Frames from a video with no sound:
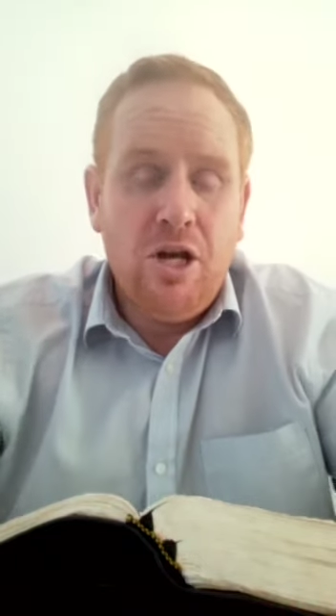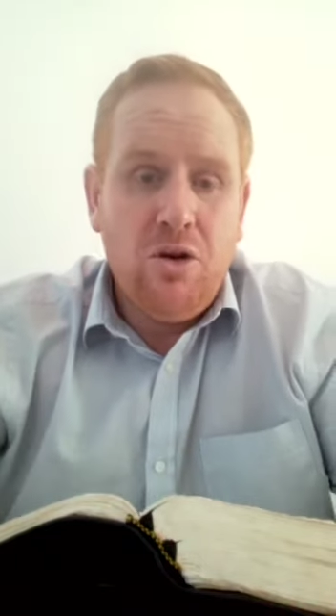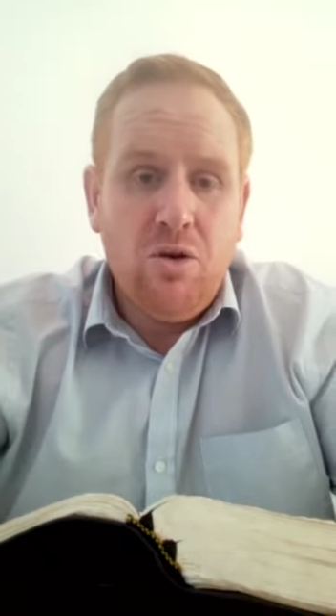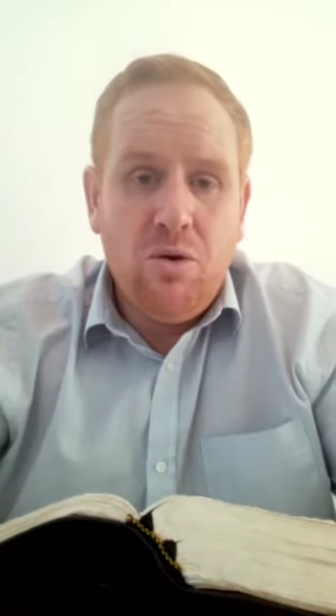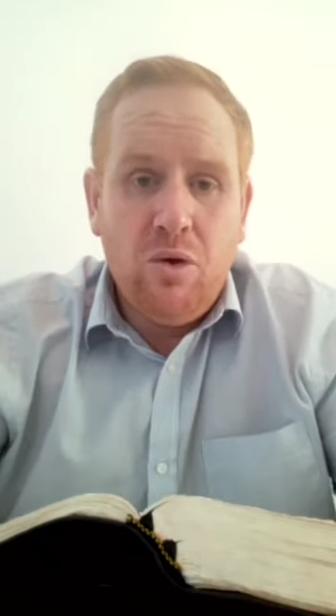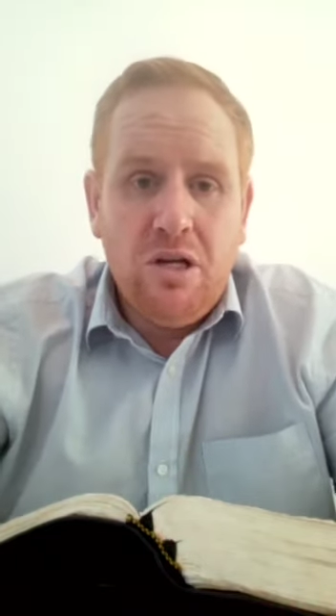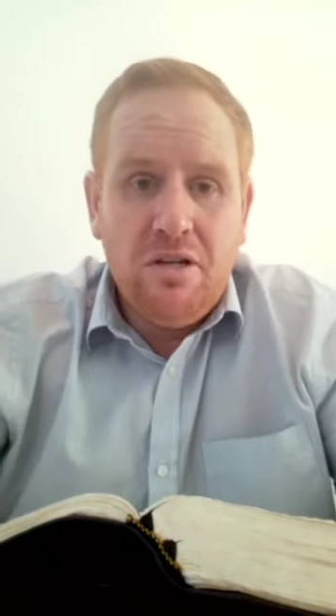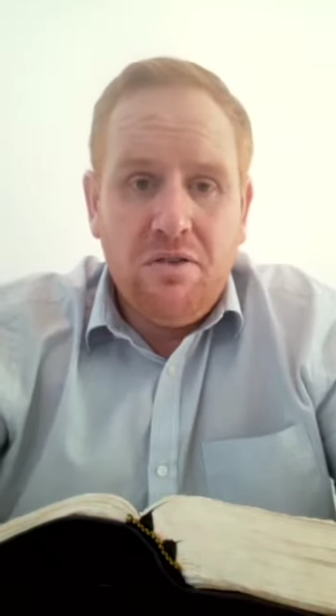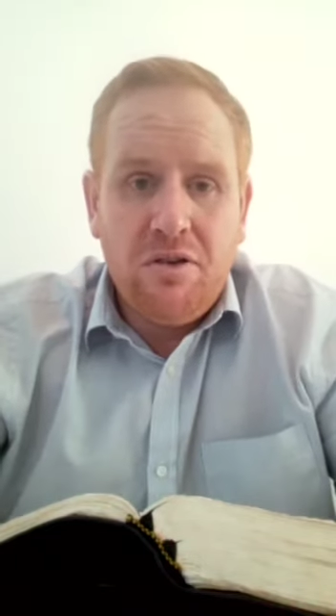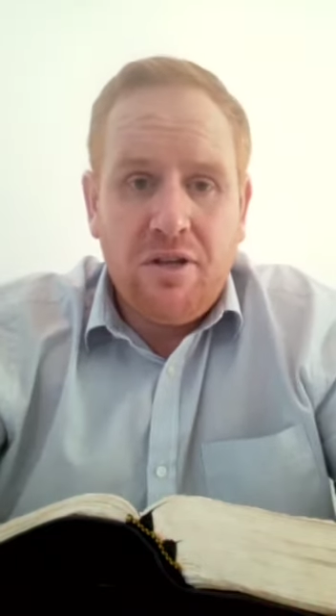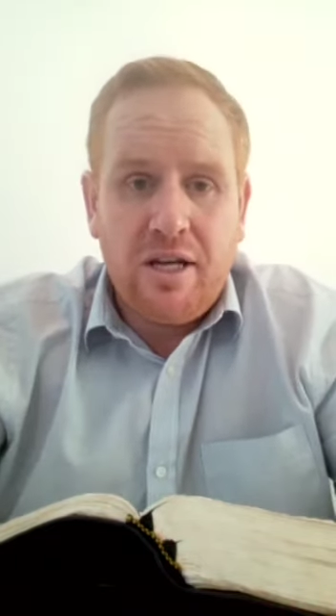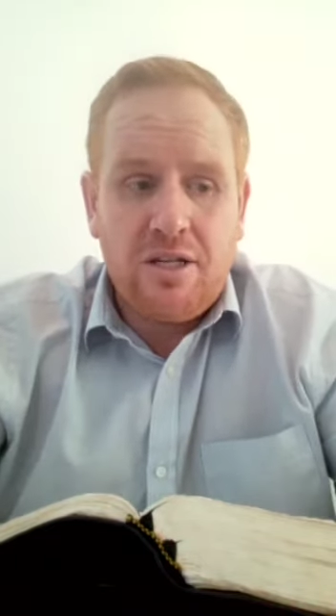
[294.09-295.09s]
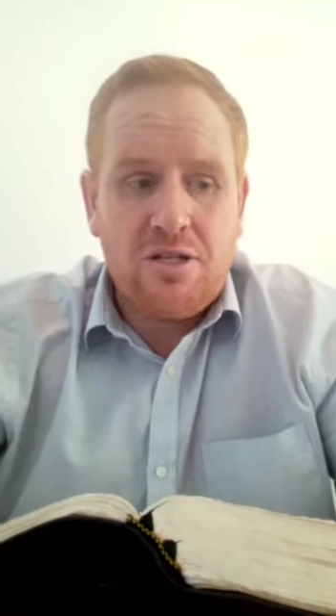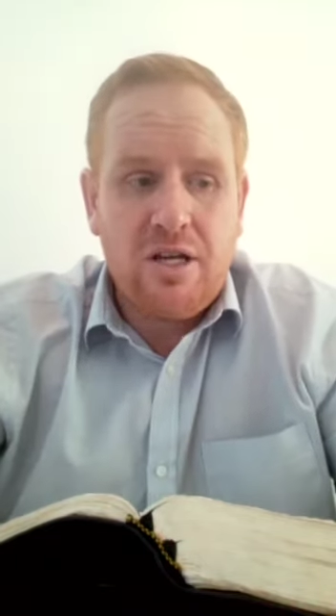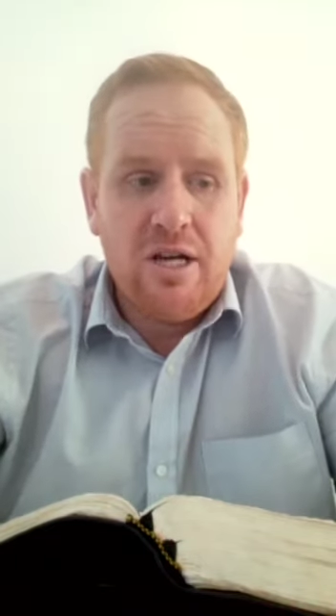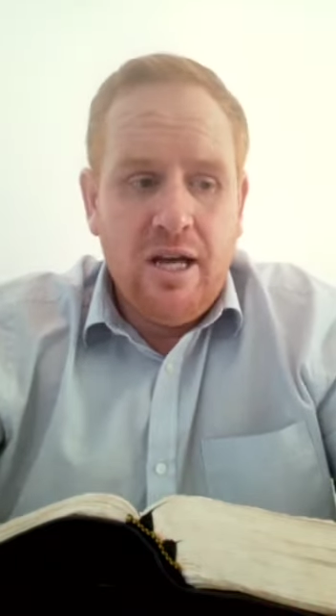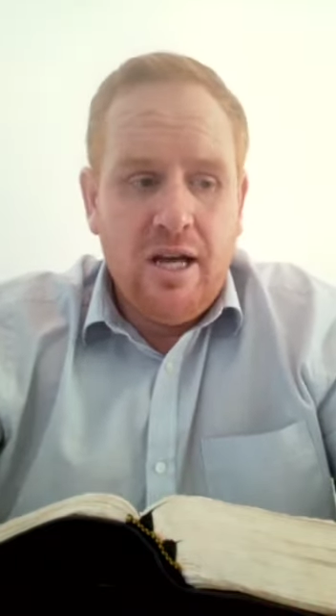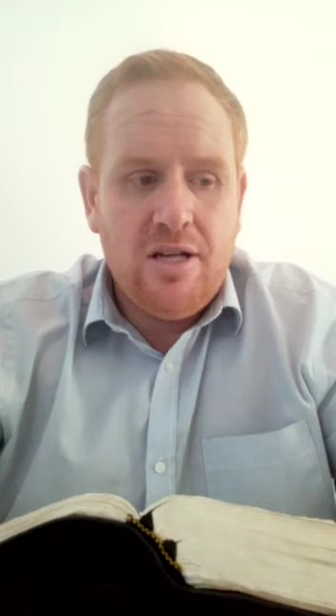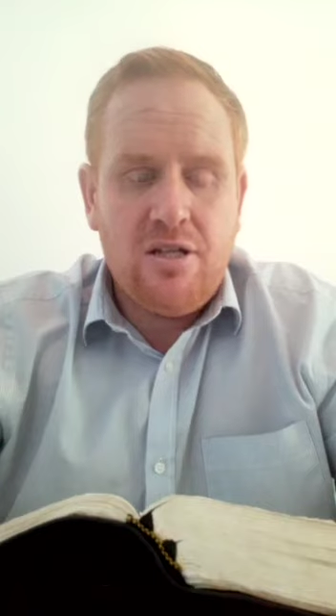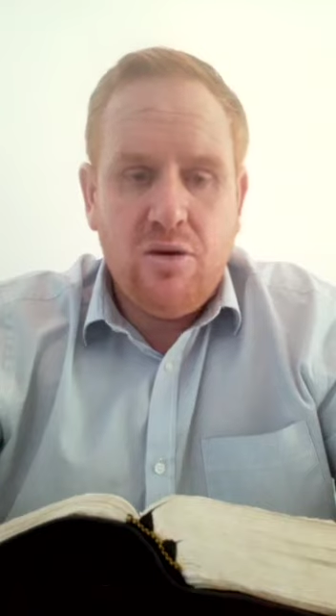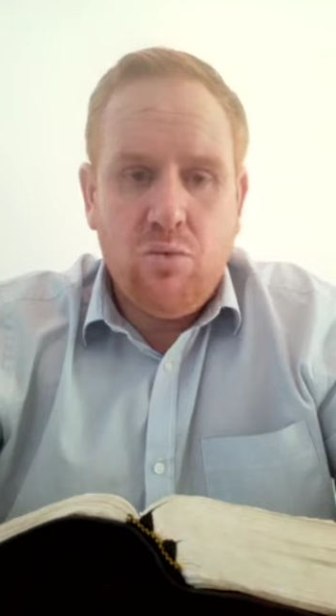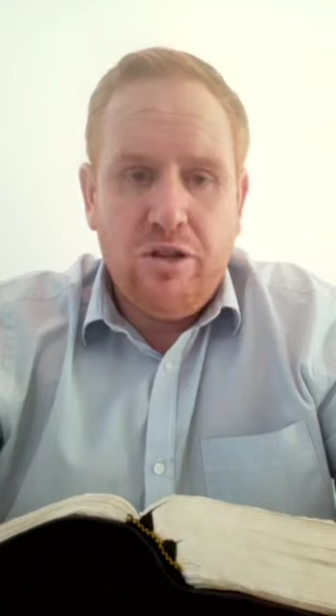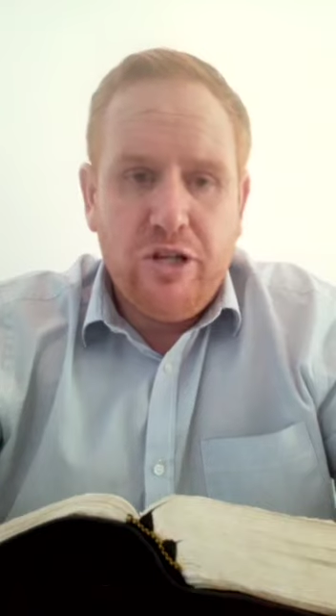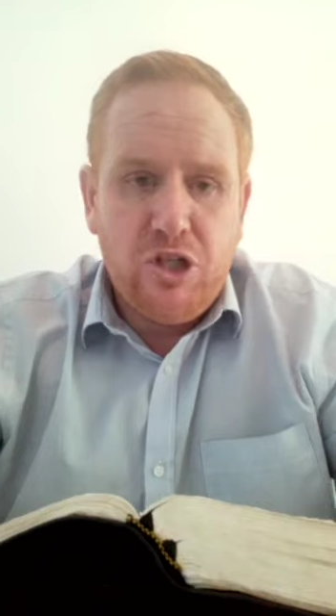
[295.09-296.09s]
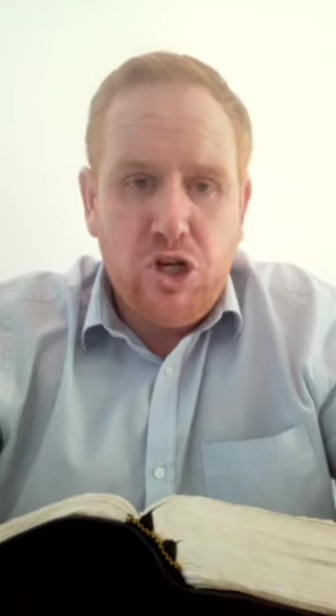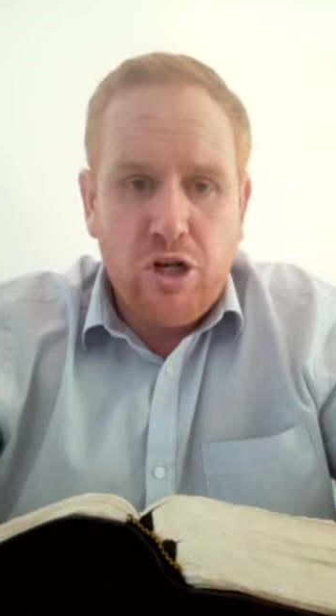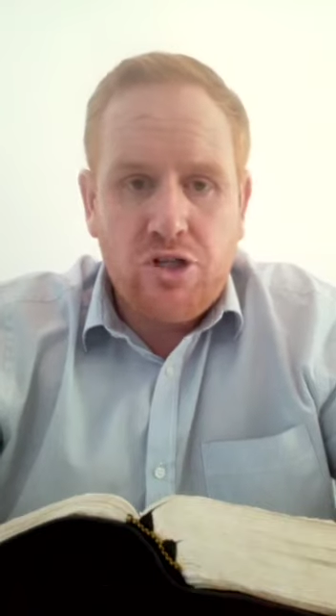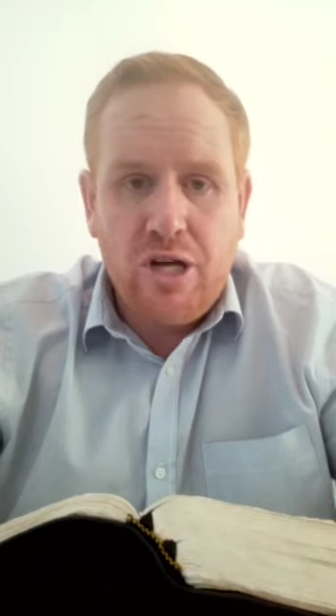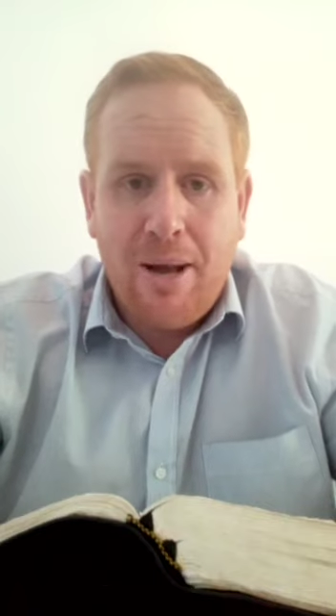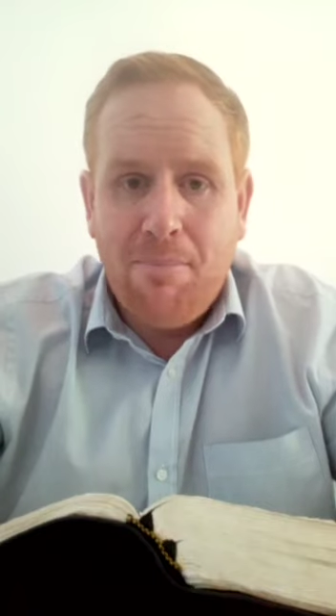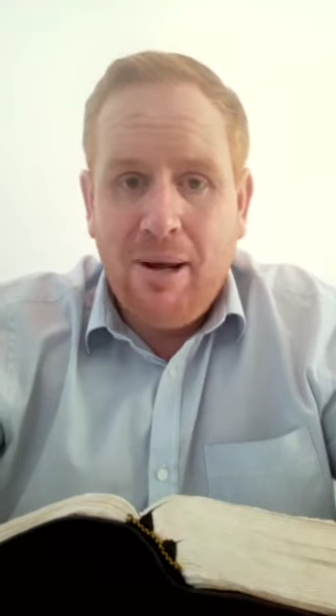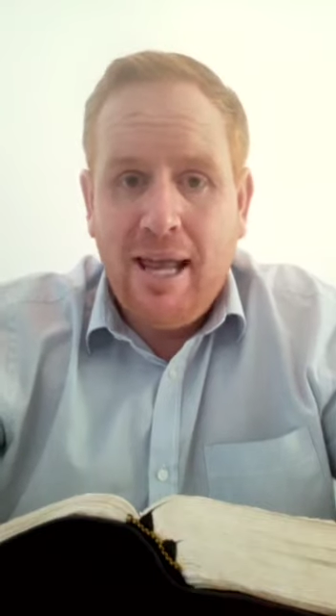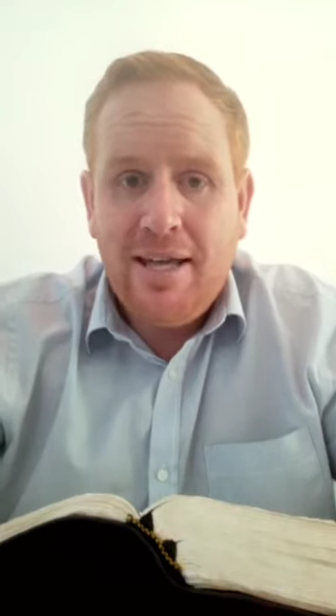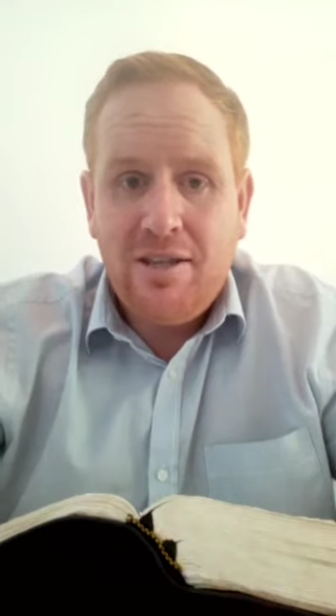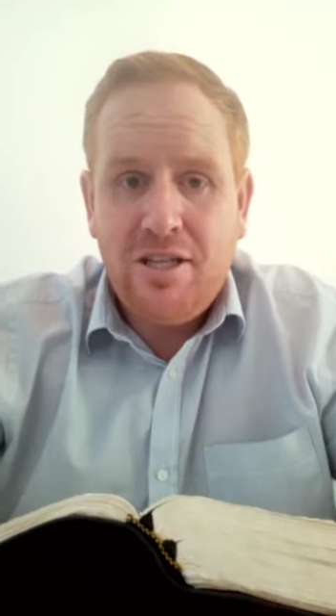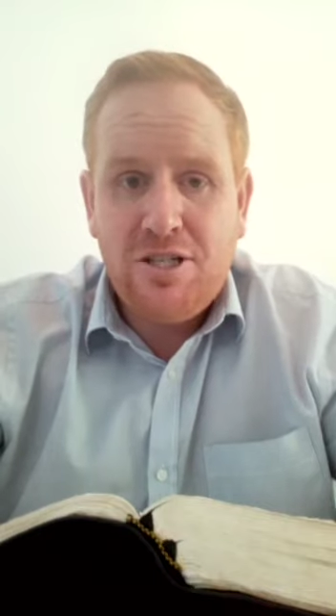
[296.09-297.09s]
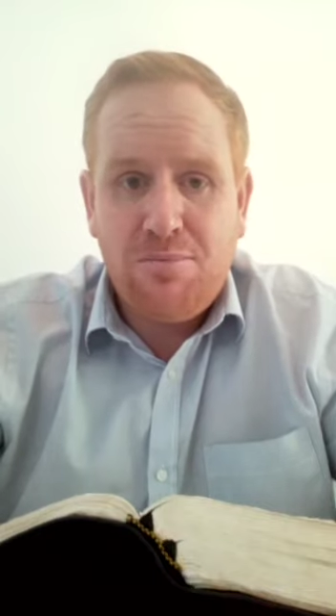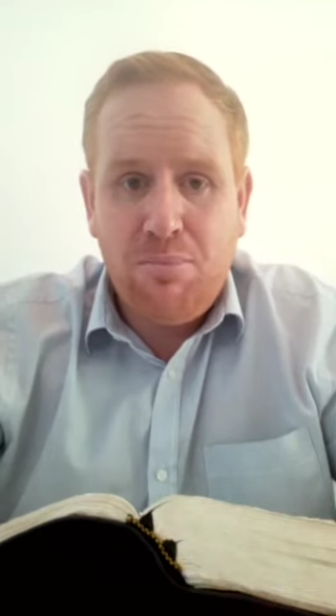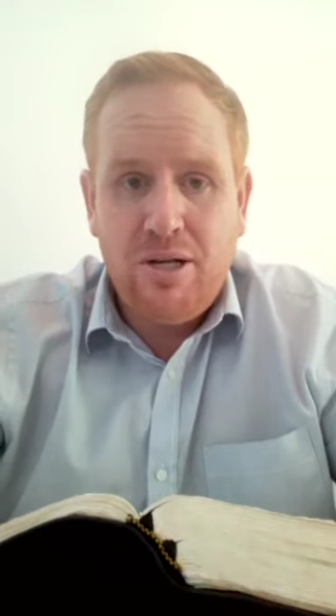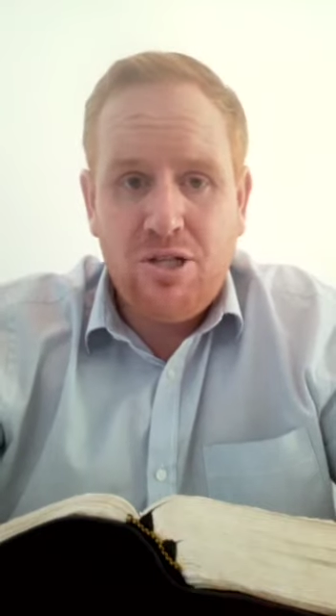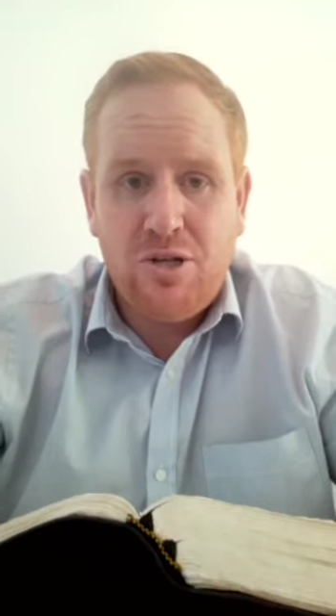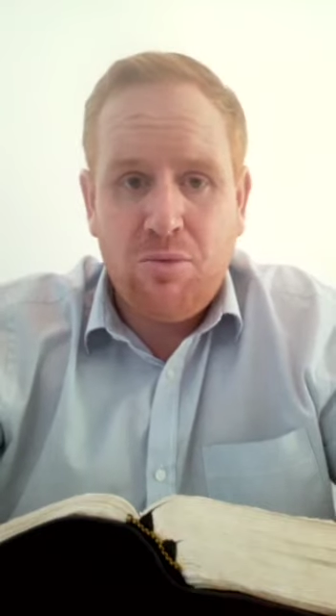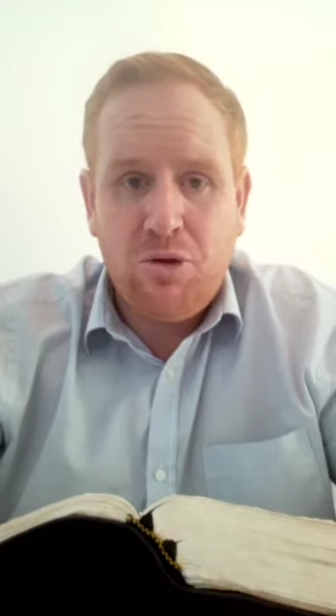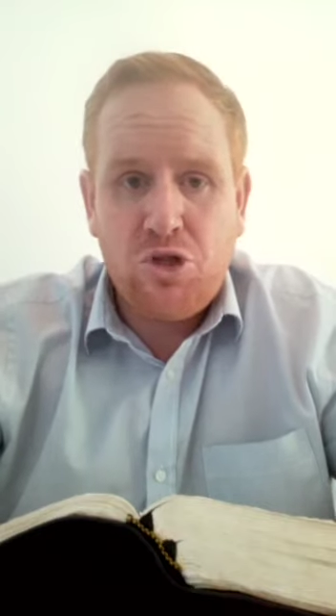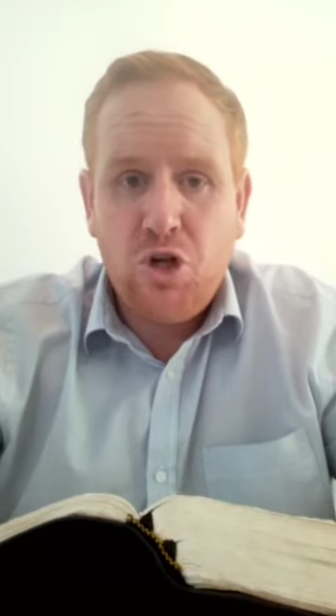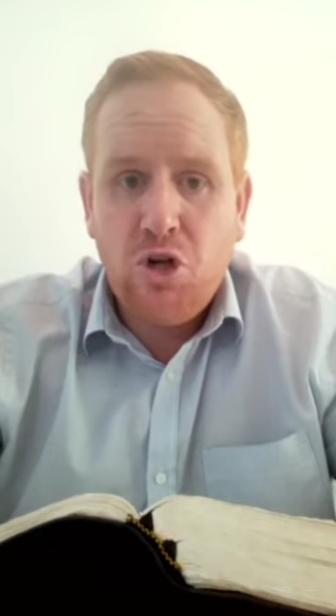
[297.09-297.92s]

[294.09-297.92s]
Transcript: Now the wonderful thing is, is that when the church applied these principles,